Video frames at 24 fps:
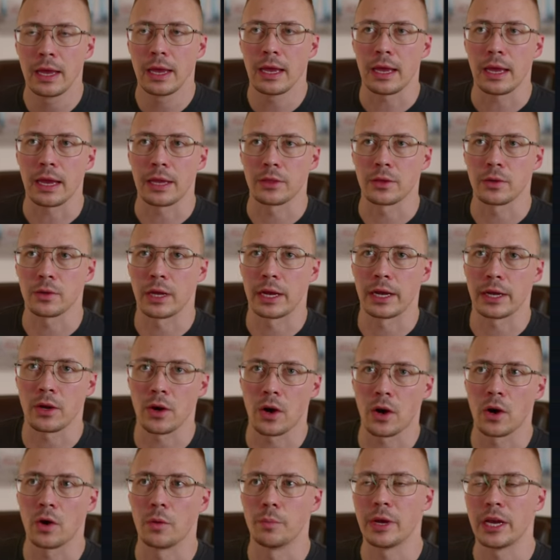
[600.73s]
and they're like,
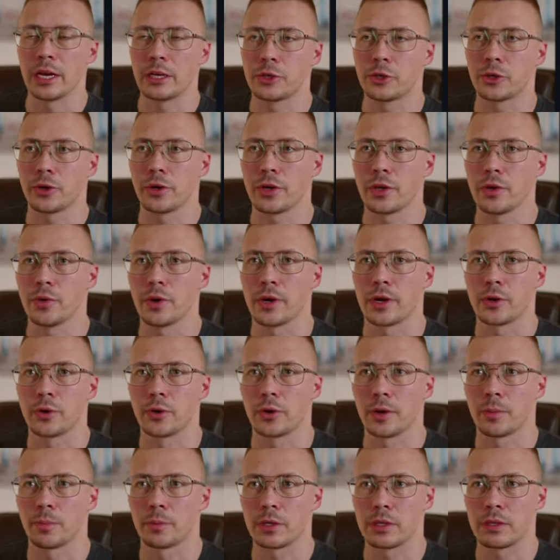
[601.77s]
oh, make sure you
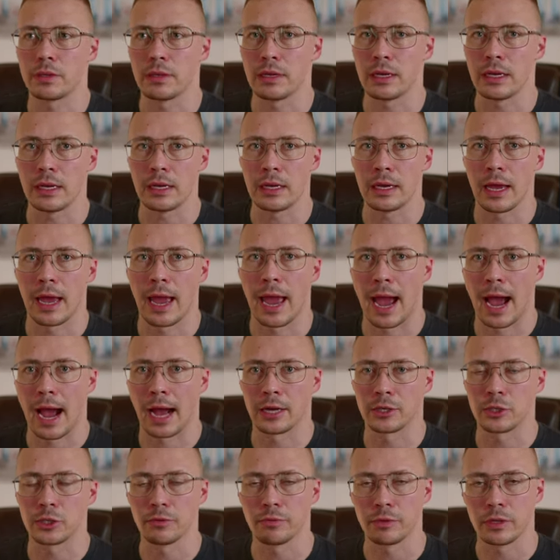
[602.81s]
encrypt the
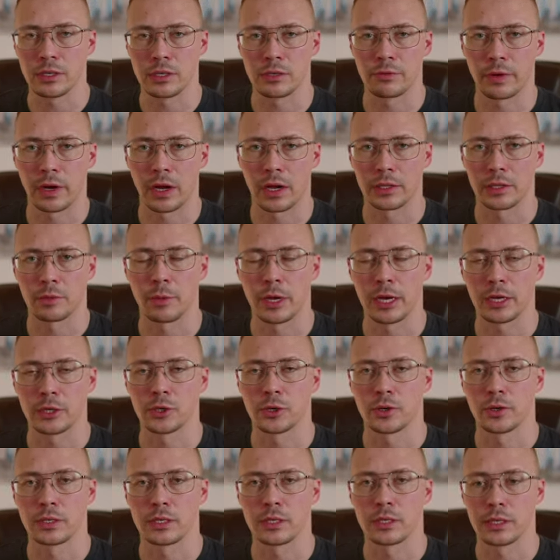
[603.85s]
hash of this file to make
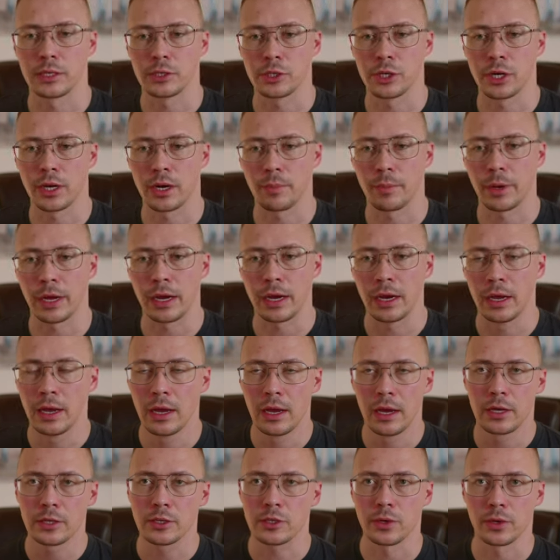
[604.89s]
sure it's legitimate.
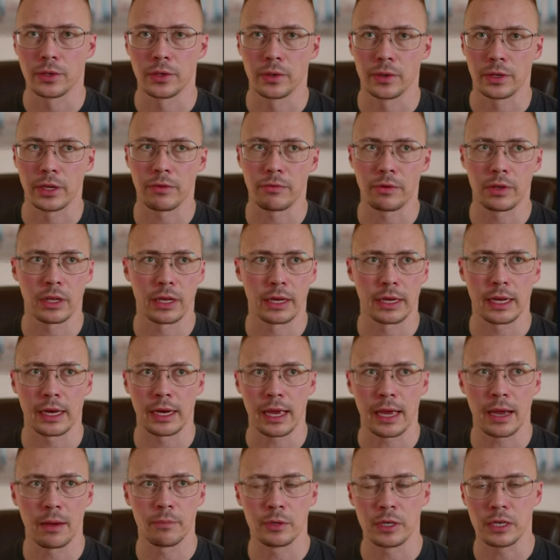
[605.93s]
So they'll give you like an
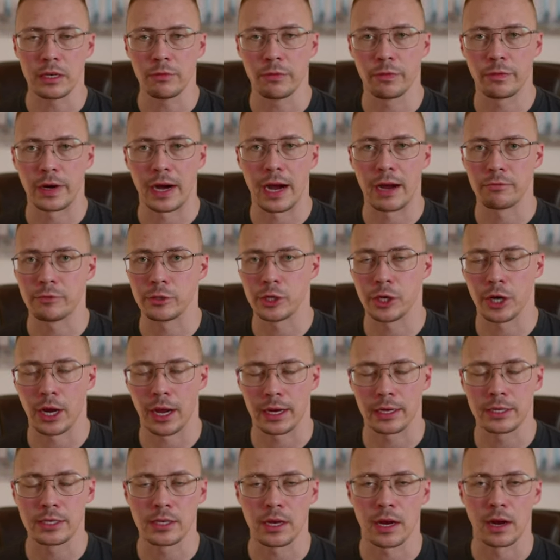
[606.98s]
M D five
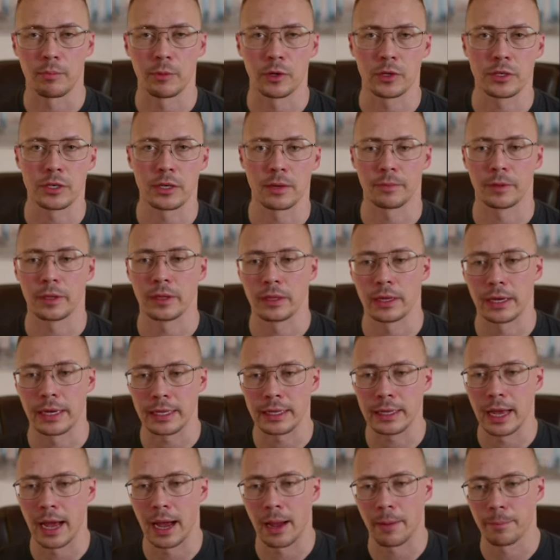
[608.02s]
checksum or something like
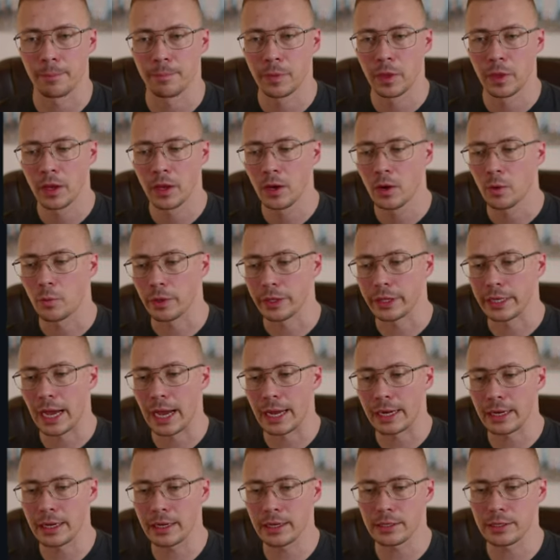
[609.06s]
that. What
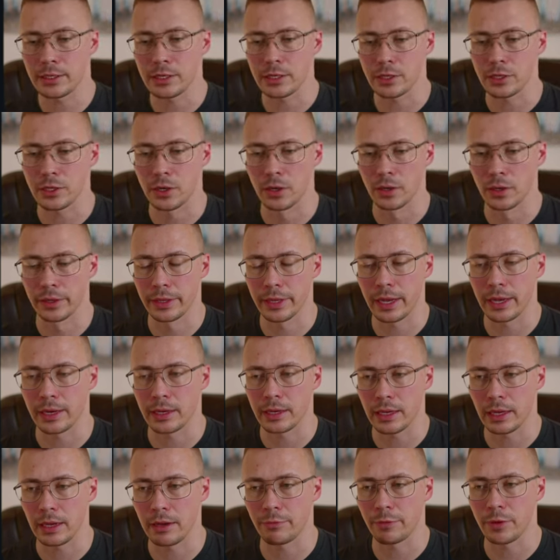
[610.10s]
that is, is so
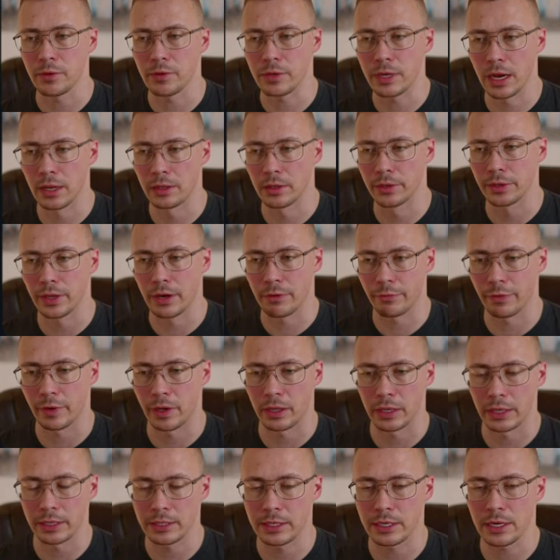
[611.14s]
that if you download that
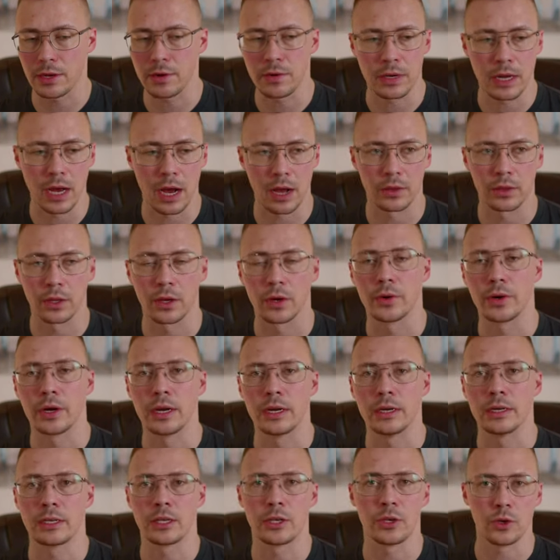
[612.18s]
file, let's say you
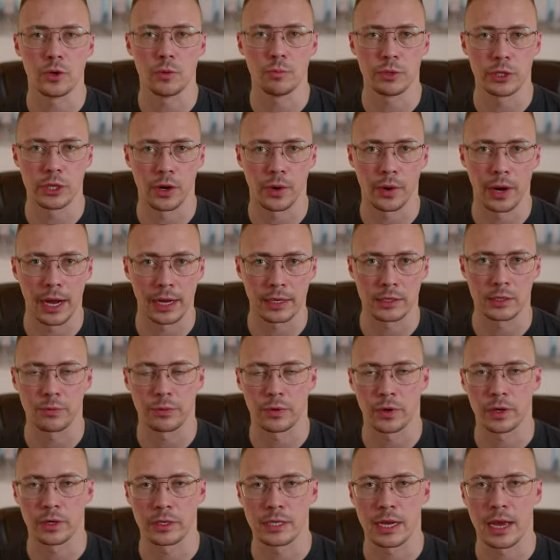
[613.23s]
downloaded Qubes O S,
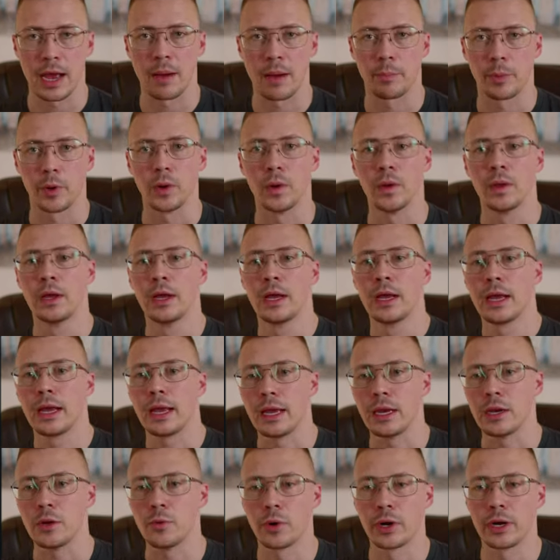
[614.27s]
for example,
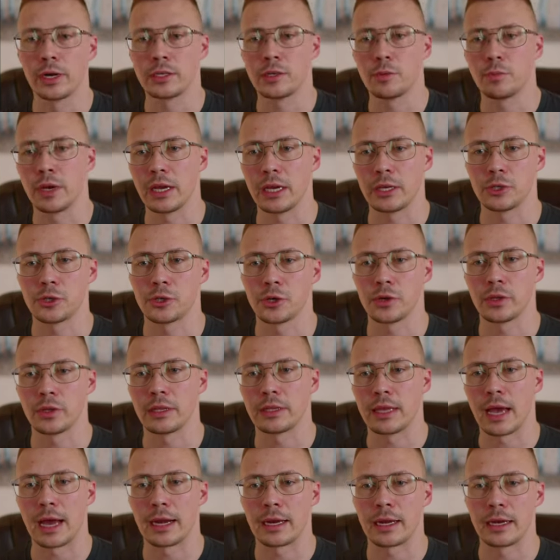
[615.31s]
and you wanted to make sure
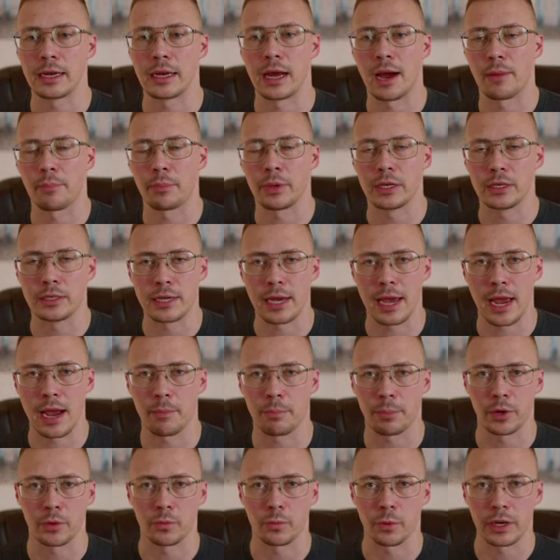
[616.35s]
that that had not been
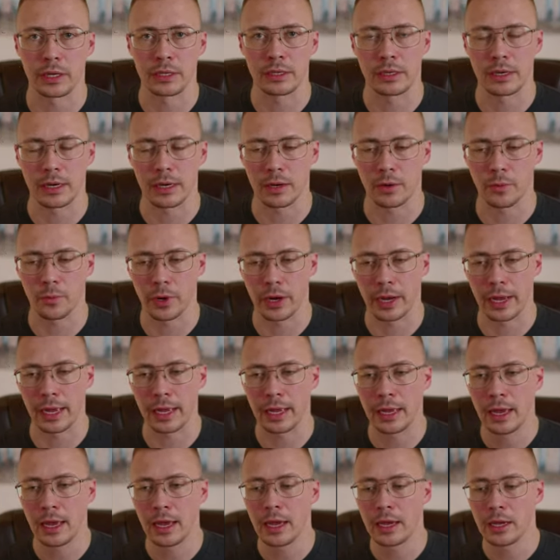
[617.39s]
tampered with in any way,
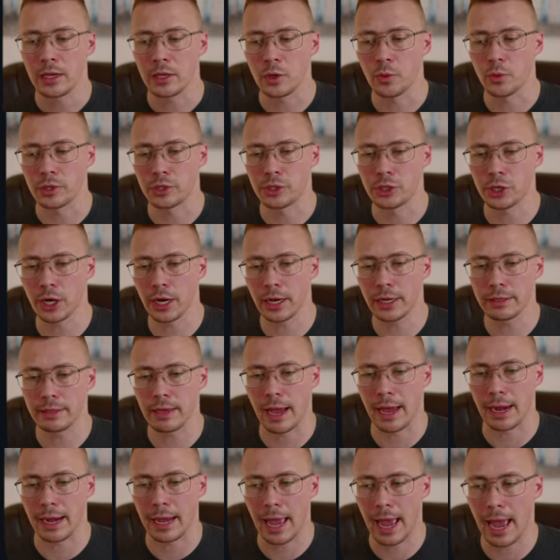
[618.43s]
you would check
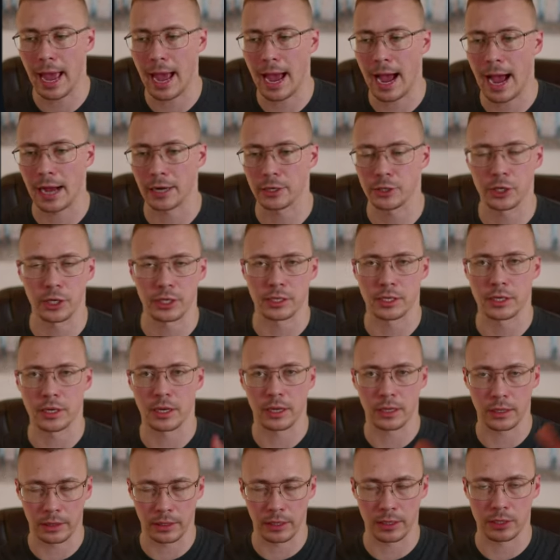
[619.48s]
that hash, it's
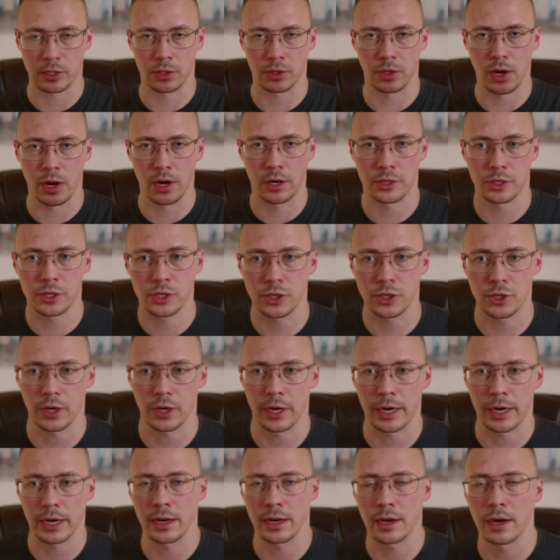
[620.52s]
this long
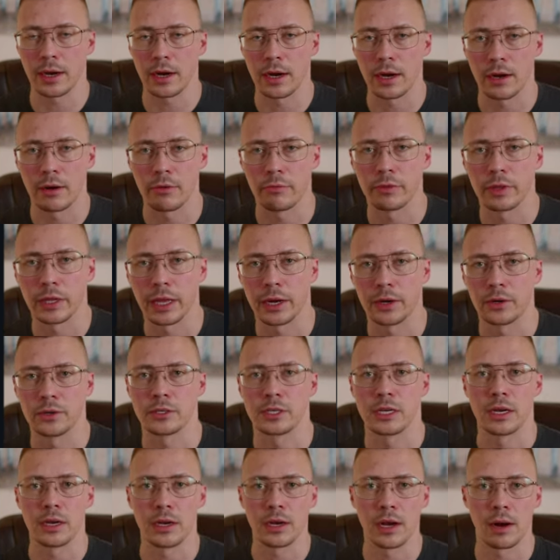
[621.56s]
string of letters
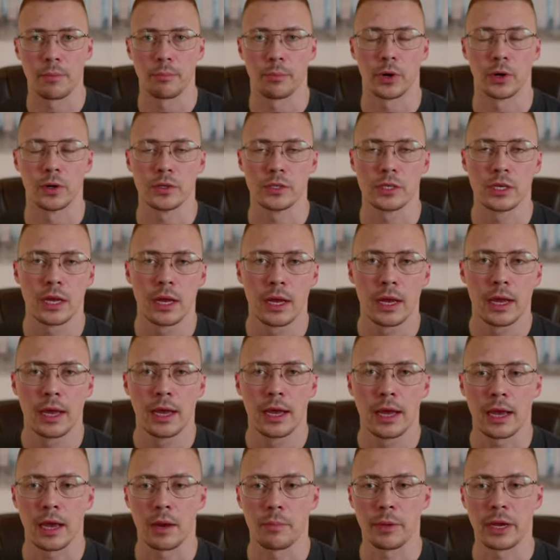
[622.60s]
and numbers,
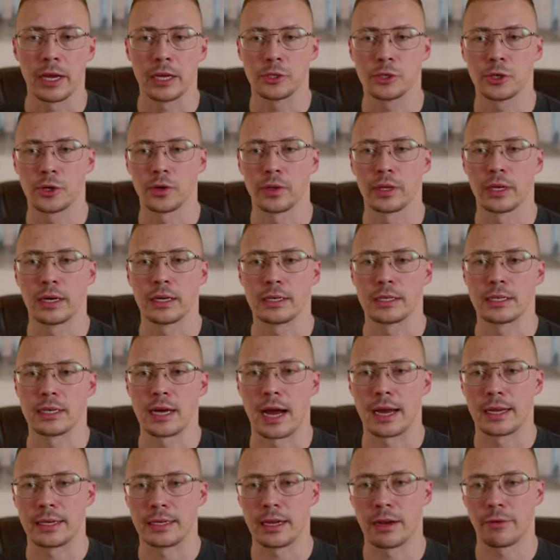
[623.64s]
and make sure that it's
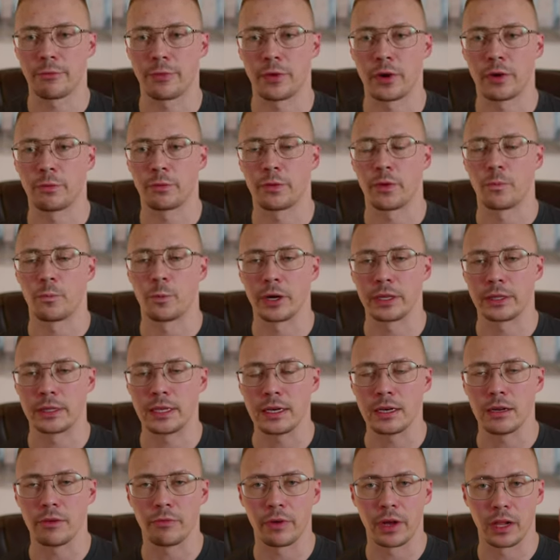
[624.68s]
not different from what the
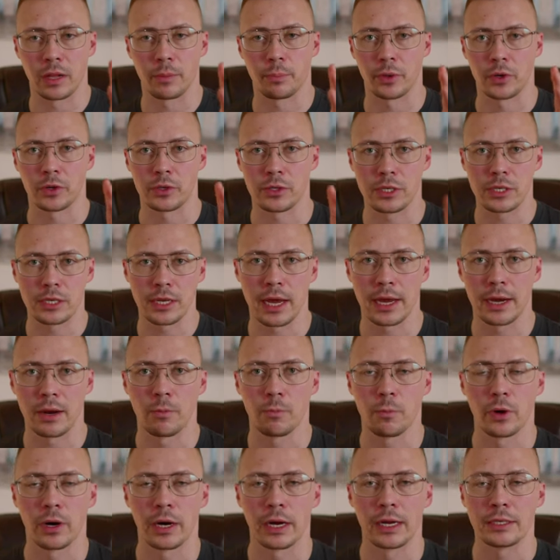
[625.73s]
developer said it
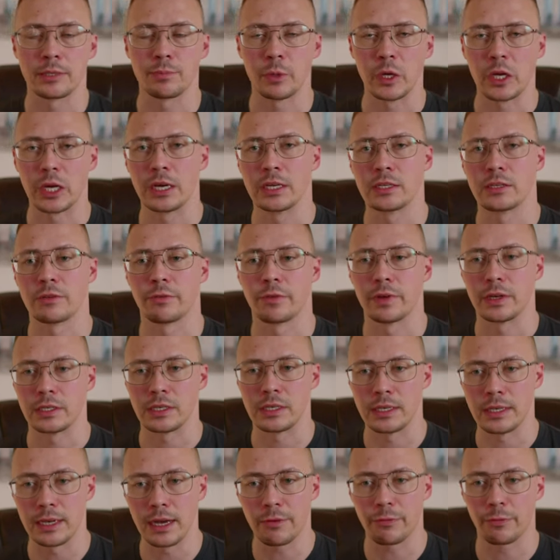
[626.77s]
was, because if it's
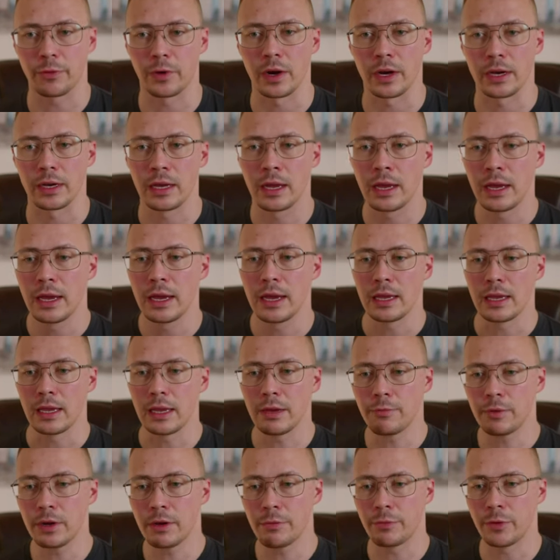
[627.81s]
different,
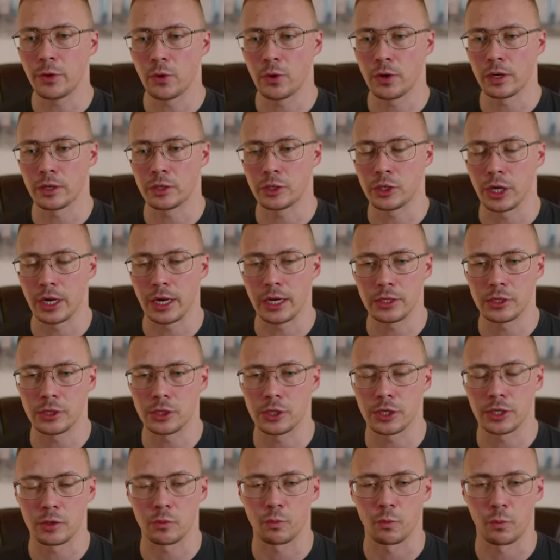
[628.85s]
even if you were to change
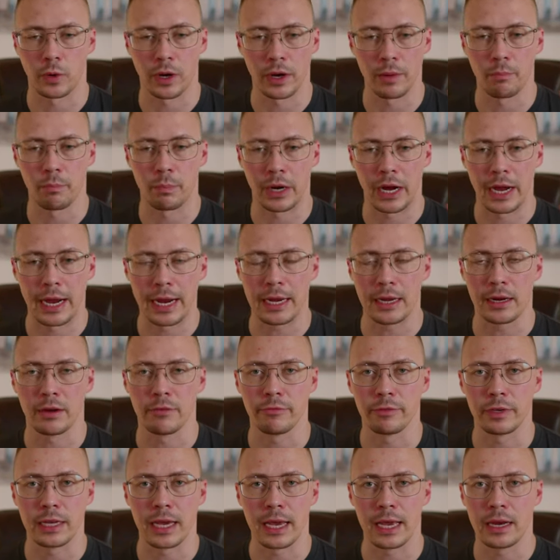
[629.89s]
just one byte
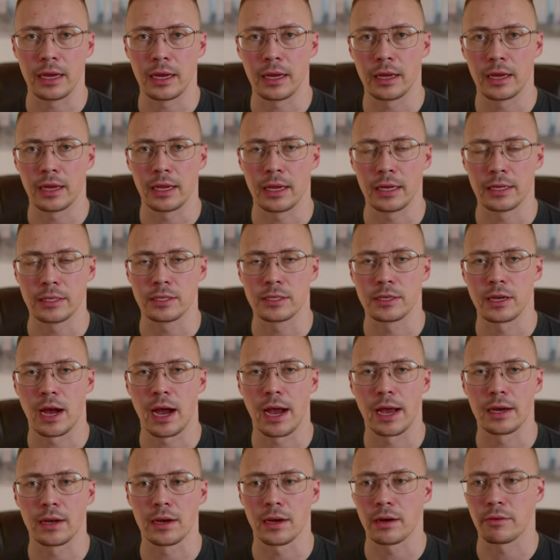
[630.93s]
of data
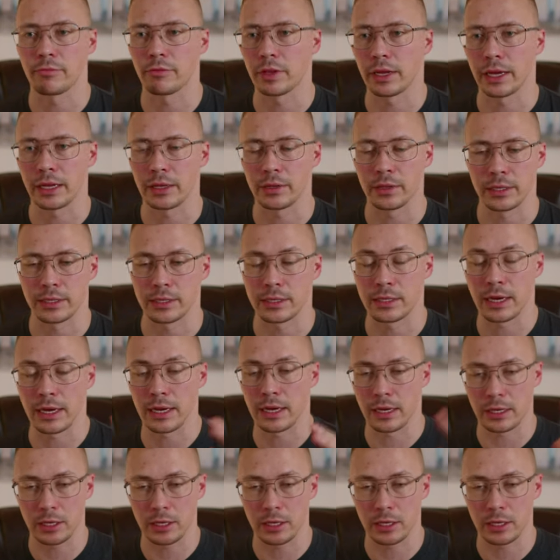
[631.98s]
inside of, like, let's say a